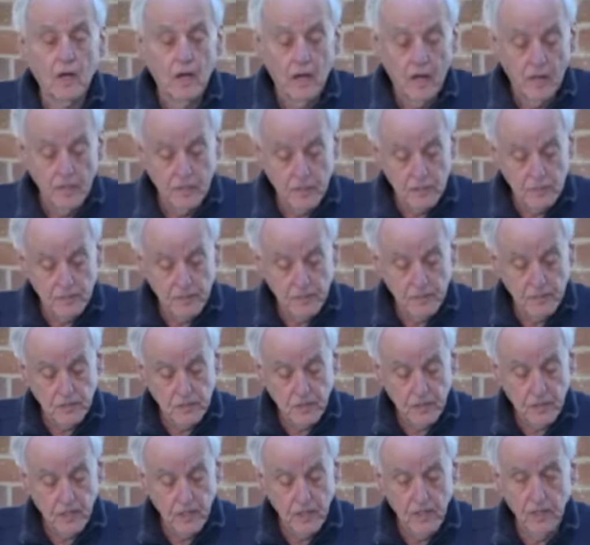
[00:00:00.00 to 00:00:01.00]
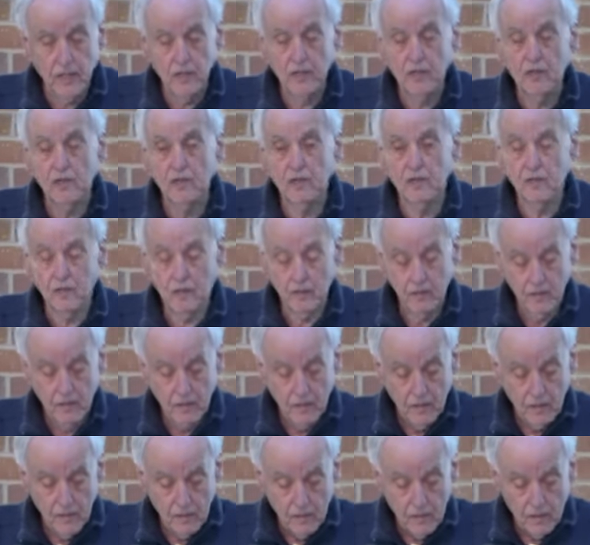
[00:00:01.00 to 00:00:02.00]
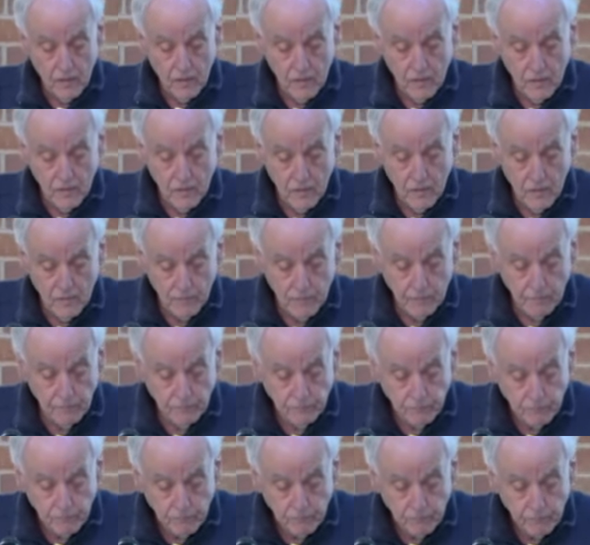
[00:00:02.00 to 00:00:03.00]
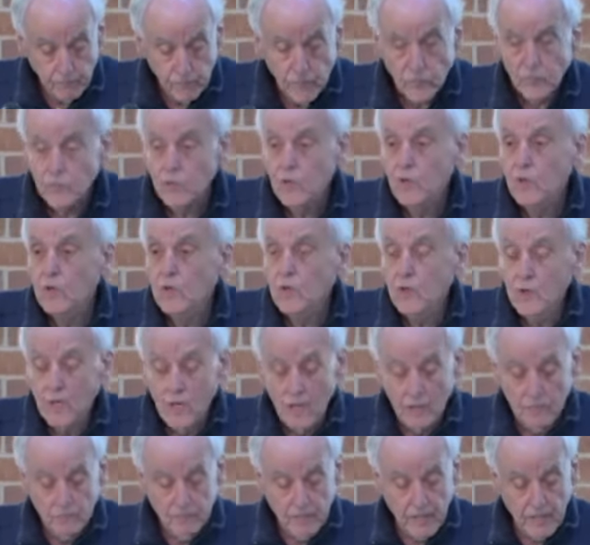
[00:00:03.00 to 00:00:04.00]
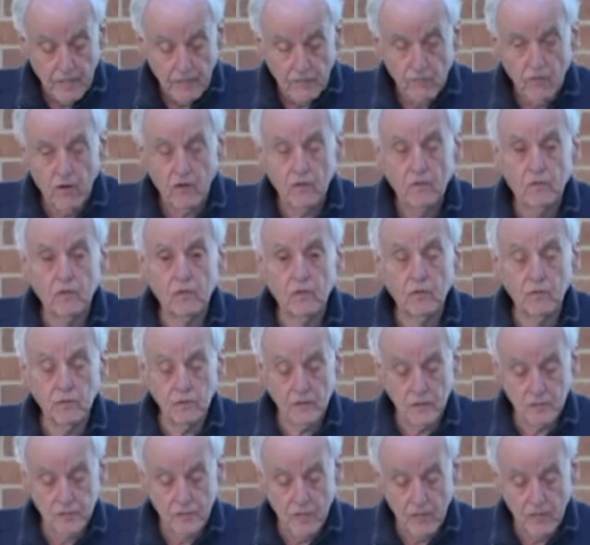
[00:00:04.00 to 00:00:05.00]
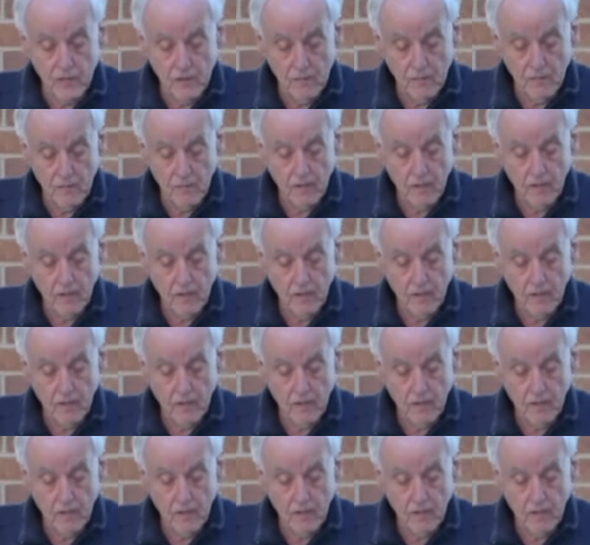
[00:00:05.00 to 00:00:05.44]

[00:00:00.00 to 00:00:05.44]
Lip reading: and especially here in at Black Rock, we're all the same.